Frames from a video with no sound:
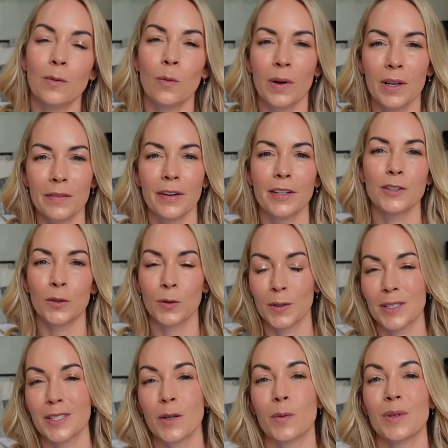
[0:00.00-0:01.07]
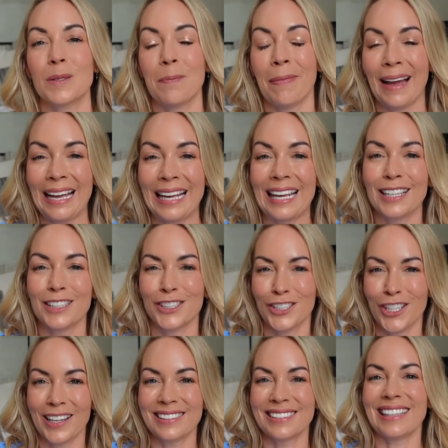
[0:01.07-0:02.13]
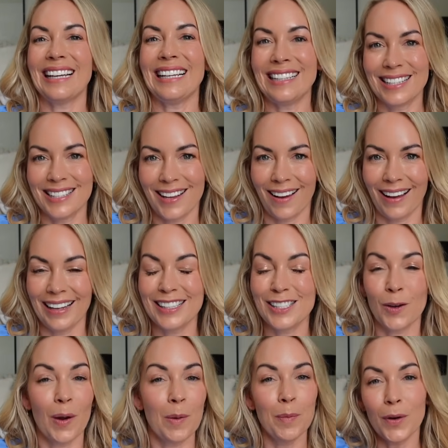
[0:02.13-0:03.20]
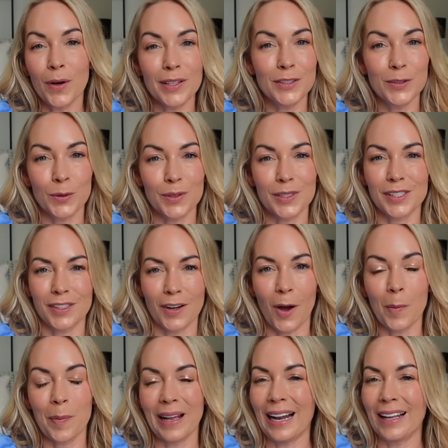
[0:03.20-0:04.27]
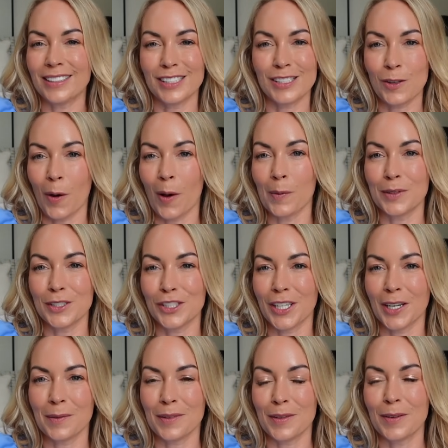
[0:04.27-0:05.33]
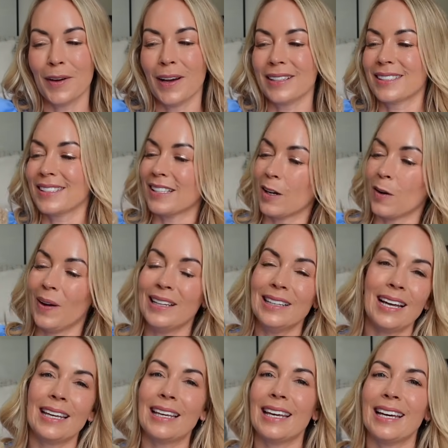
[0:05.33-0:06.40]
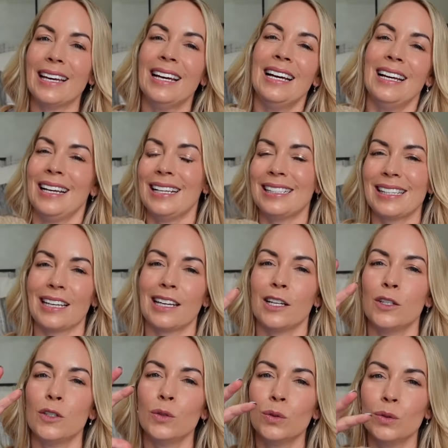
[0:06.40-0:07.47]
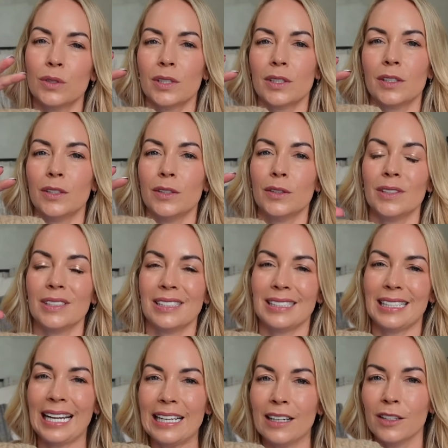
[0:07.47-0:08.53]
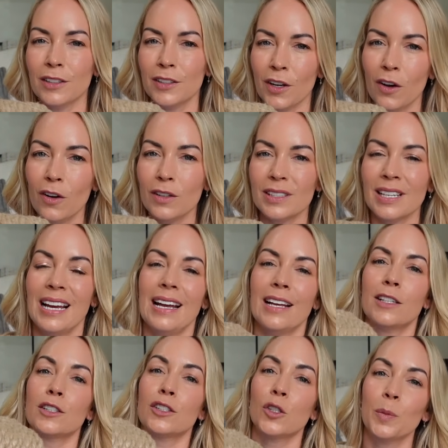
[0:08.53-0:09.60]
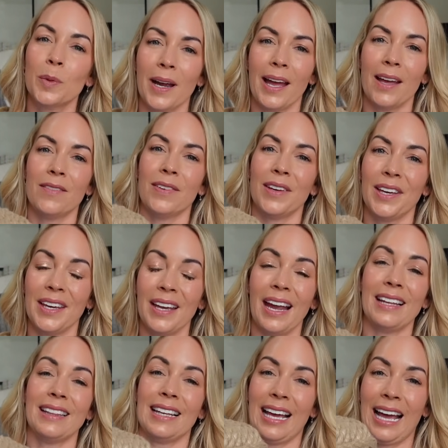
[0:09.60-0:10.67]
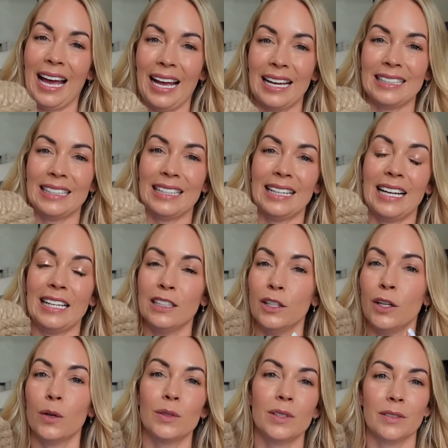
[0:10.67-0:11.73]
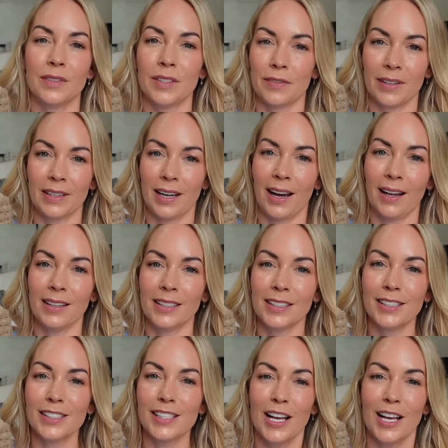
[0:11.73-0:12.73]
and one of our doors was banging shut inside. So I bought a door stop and I just thought I would share it with you guys because I quite like it. It's like a nautical sailor knot, super heavy, and they had it in loads of different colors.